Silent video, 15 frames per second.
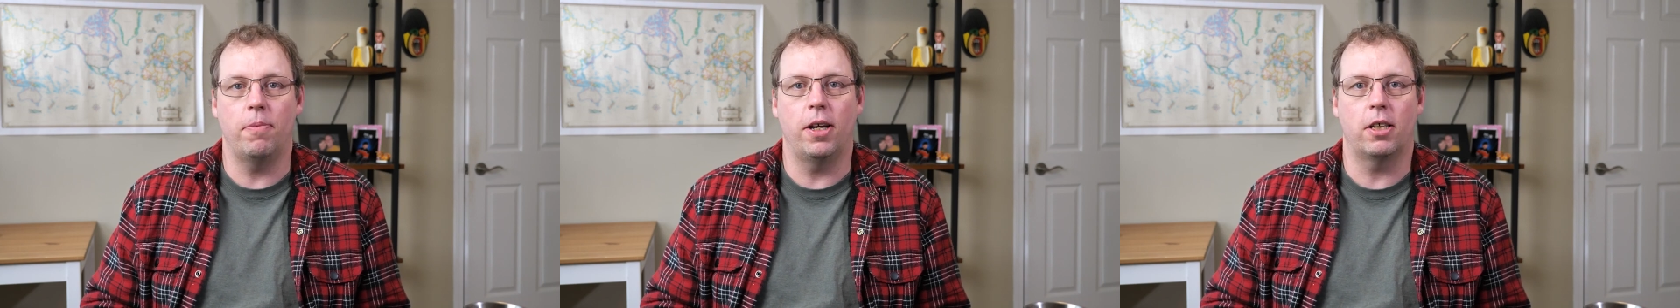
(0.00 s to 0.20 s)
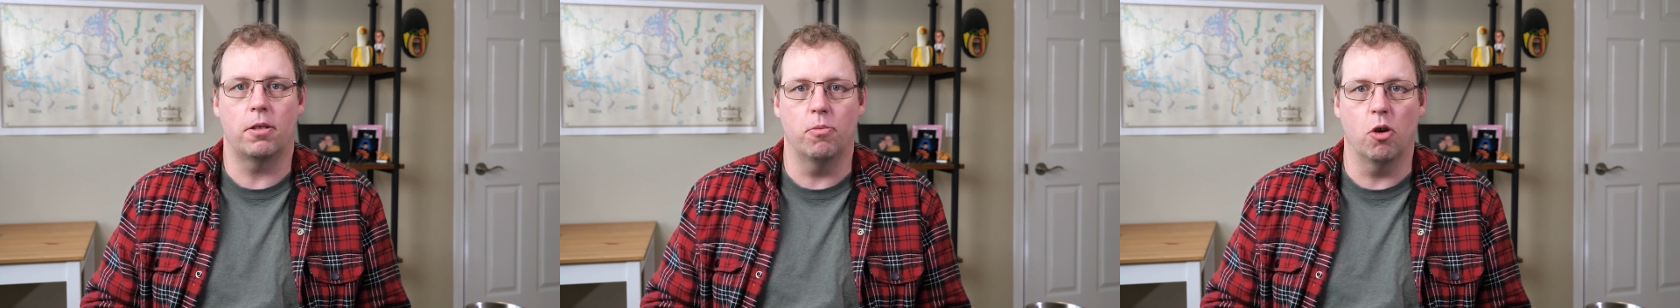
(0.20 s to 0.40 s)

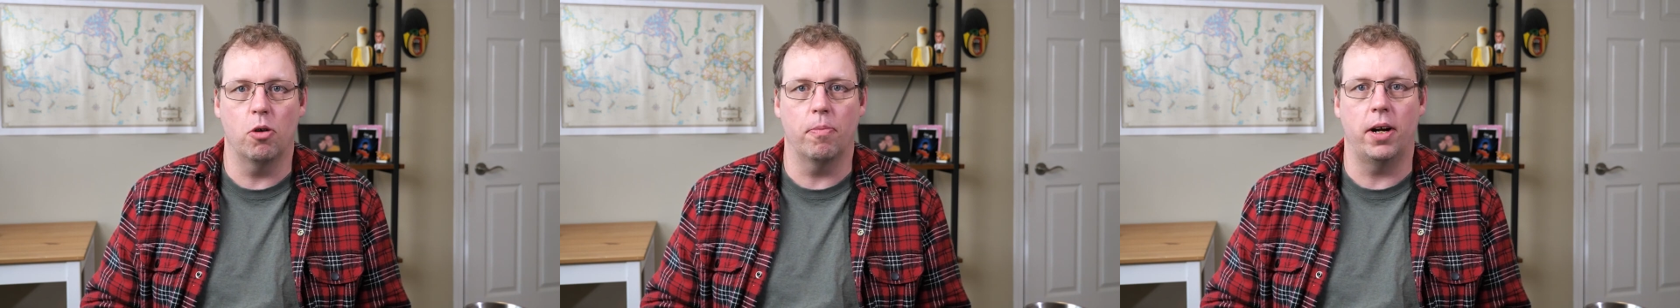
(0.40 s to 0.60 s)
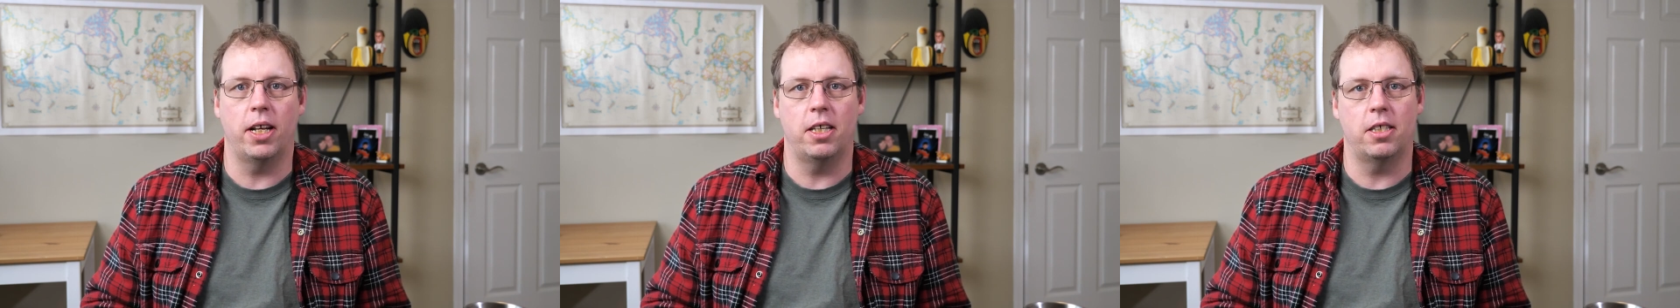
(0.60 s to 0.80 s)
make some more
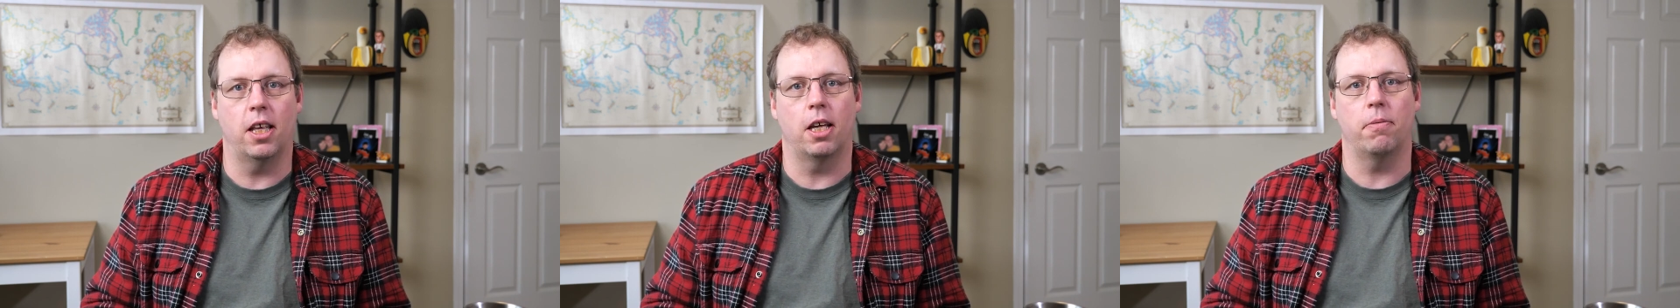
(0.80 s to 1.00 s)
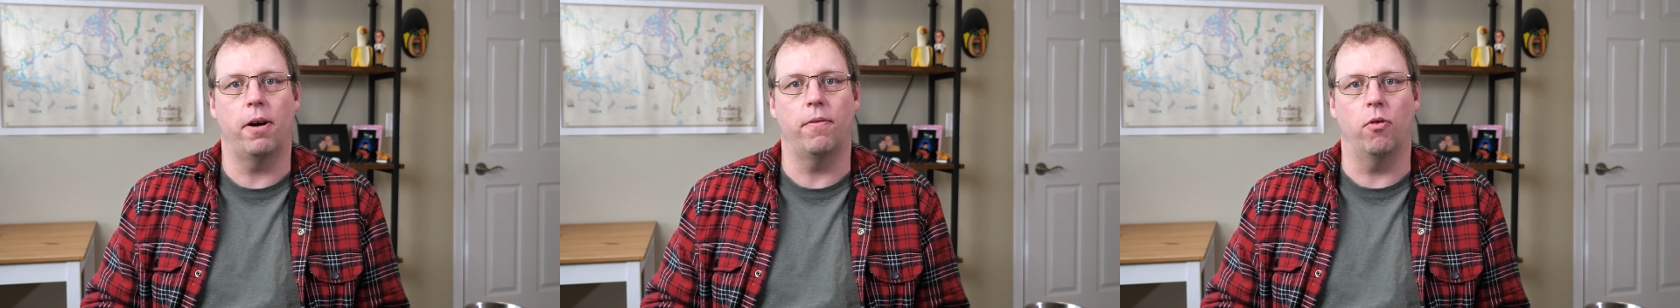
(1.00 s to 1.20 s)
money
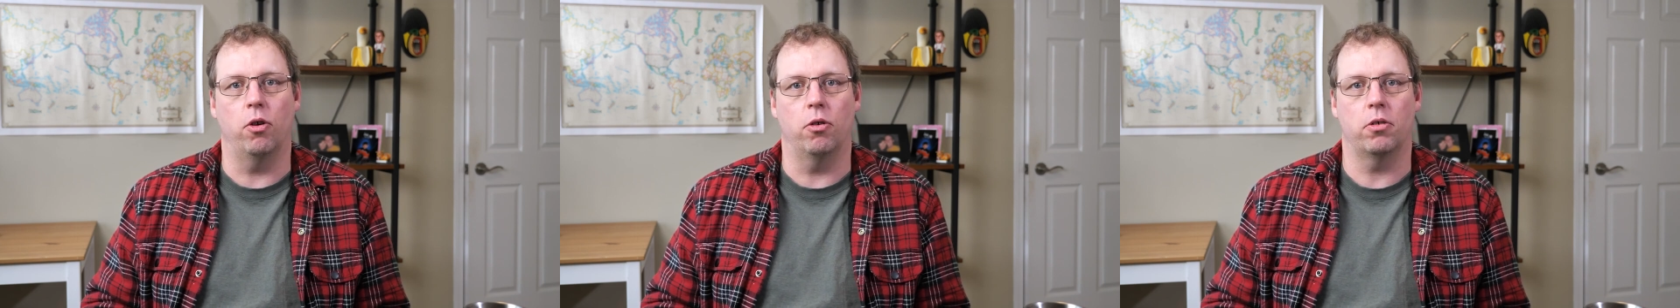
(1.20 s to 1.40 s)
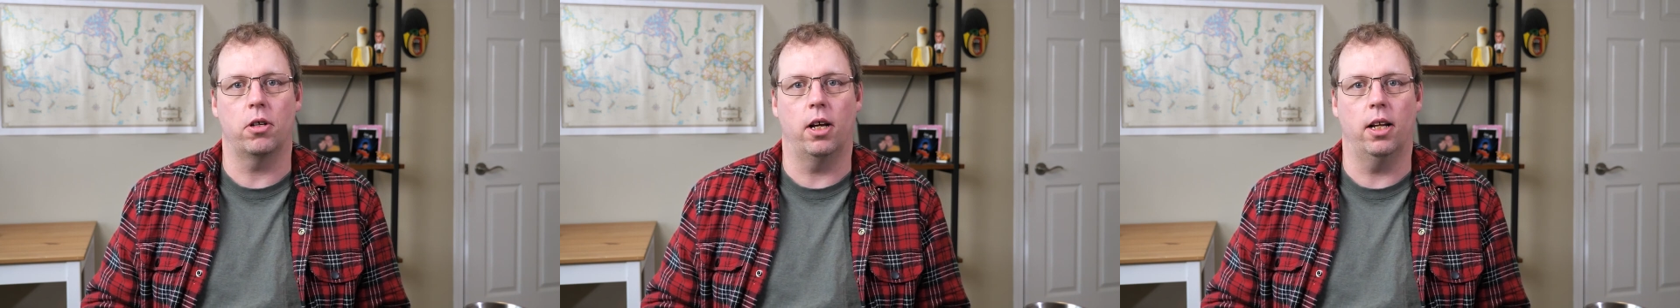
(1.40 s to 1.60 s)
selling my
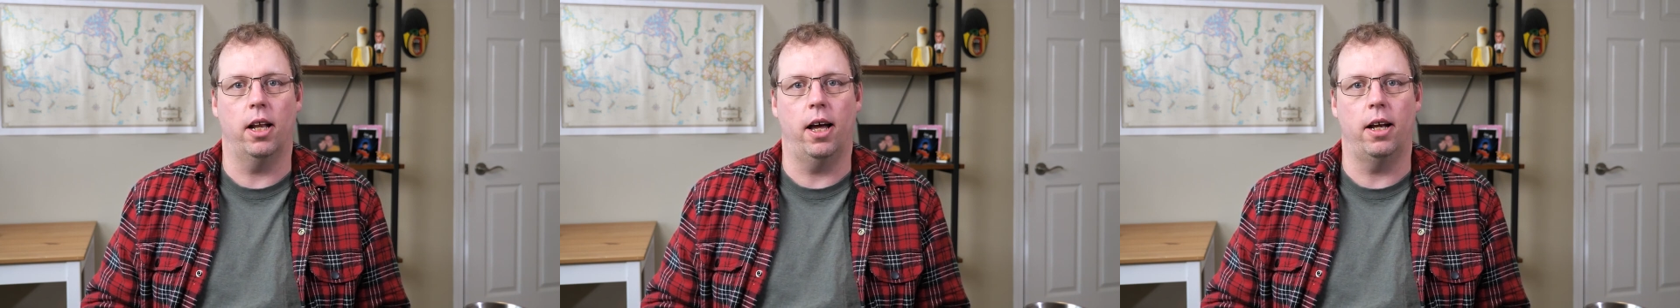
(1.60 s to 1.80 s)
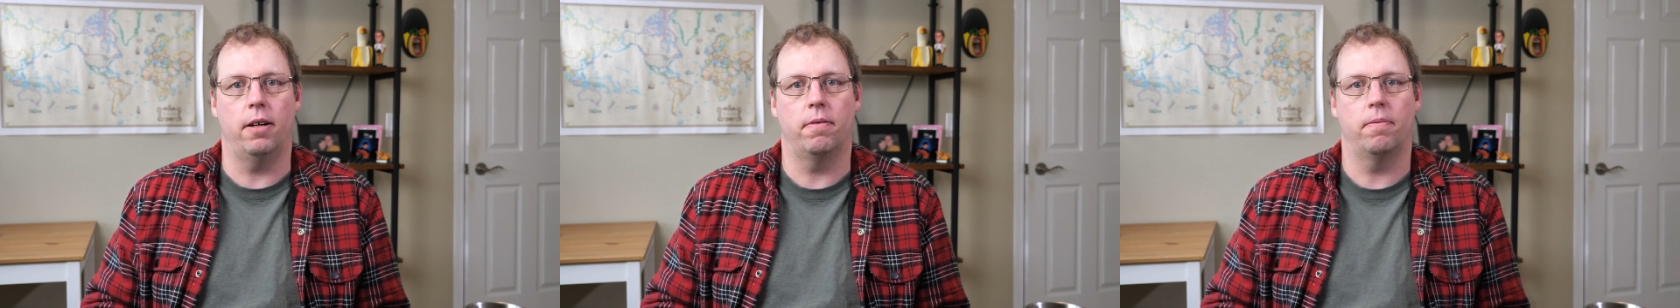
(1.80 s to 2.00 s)
photos
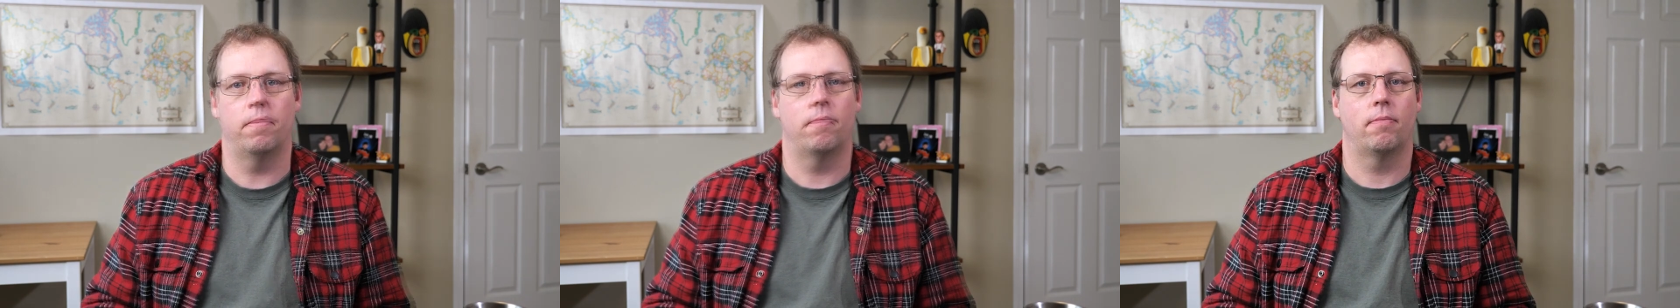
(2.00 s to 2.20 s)
online.